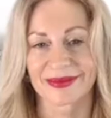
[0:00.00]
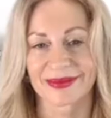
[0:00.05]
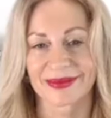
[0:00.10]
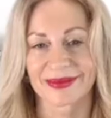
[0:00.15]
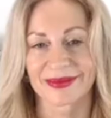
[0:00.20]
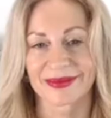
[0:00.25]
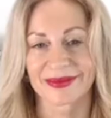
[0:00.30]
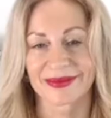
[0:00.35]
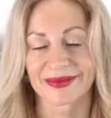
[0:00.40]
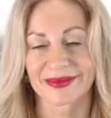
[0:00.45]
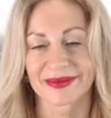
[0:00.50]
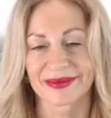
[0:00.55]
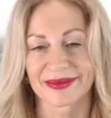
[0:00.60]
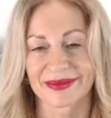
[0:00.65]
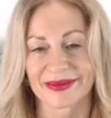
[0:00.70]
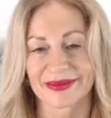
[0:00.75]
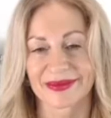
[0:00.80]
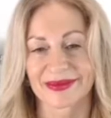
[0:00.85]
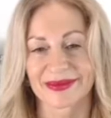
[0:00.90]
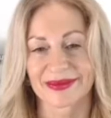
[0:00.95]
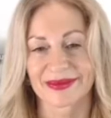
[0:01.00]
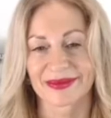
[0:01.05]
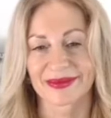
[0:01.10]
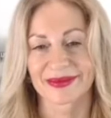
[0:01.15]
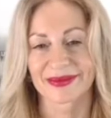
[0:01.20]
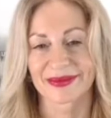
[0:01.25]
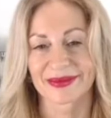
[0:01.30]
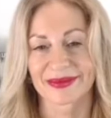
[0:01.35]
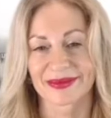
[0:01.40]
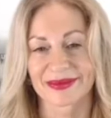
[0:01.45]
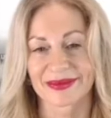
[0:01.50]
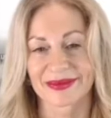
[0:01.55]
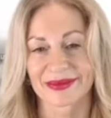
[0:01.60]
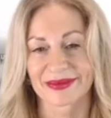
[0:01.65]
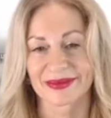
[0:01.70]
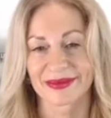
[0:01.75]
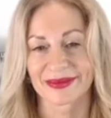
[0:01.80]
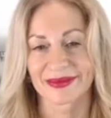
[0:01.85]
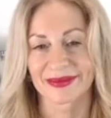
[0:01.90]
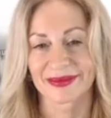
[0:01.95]

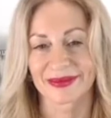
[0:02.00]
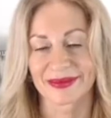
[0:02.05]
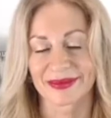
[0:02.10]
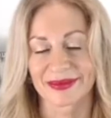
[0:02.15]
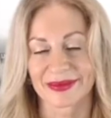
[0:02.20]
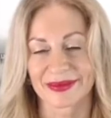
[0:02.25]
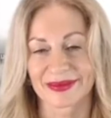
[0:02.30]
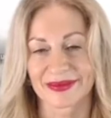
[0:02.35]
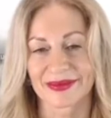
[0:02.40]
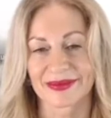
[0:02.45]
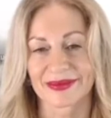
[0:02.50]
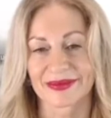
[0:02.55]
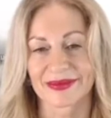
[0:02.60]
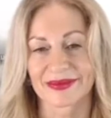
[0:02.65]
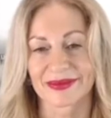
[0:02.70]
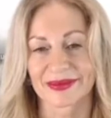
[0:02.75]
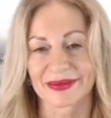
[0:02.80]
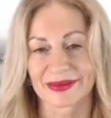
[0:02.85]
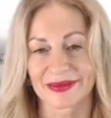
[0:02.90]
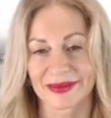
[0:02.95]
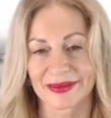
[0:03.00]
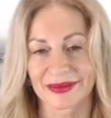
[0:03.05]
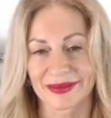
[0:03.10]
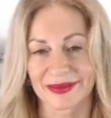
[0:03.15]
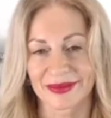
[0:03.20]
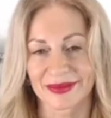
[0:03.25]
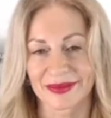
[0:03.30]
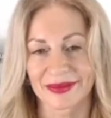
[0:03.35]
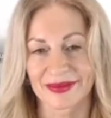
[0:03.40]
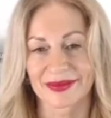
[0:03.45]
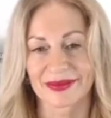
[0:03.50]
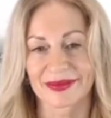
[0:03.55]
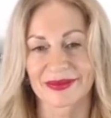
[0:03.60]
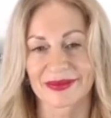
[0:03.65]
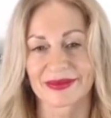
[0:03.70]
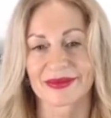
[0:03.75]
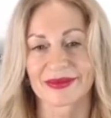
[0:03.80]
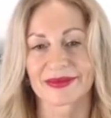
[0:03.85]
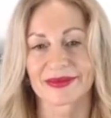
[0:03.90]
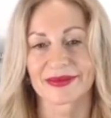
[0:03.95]

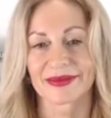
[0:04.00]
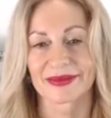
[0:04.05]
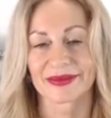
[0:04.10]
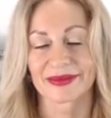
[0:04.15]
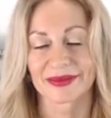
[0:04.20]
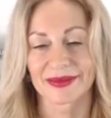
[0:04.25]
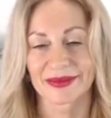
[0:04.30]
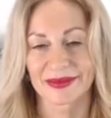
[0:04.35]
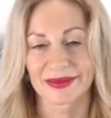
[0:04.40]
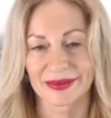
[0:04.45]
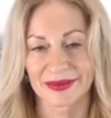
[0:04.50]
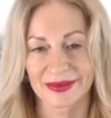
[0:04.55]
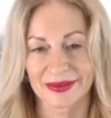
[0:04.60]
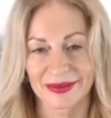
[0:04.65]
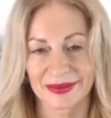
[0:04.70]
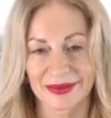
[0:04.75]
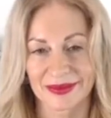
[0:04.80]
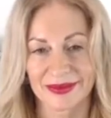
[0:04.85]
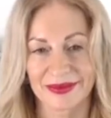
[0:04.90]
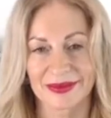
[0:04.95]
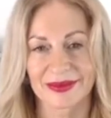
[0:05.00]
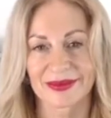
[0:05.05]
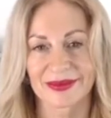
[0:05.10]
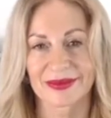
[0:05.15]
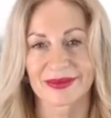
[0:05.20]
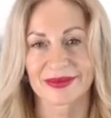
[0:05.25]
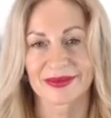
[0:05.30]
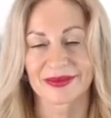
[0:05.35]
(not speaking)